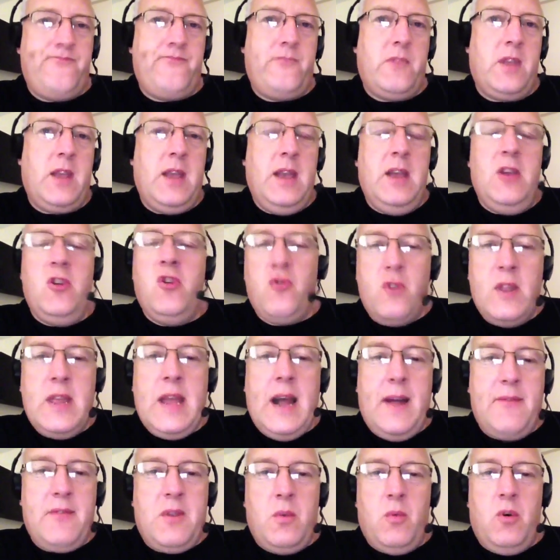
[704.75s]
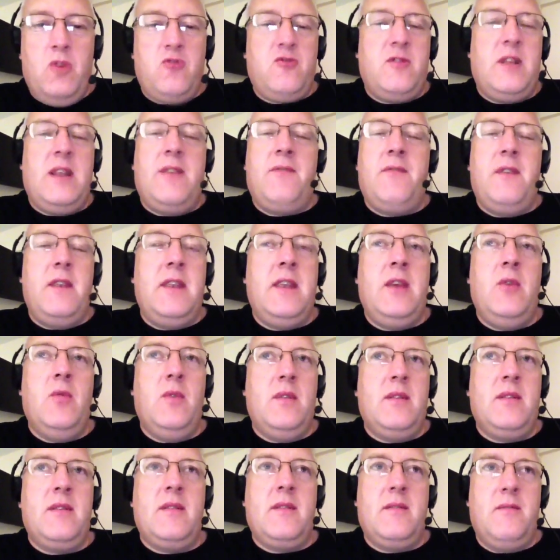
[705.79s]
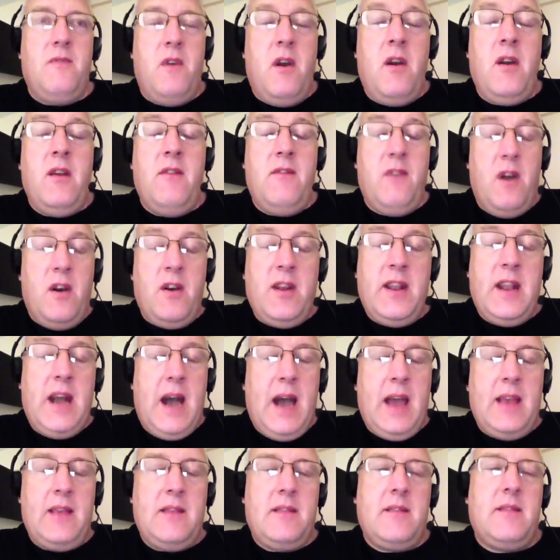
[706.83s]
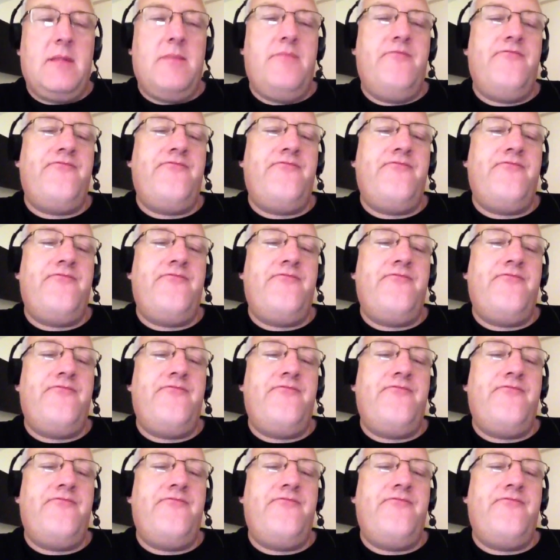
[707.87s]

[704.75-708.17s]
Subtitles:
Okay, you really have to watch that video. It's very, very nice.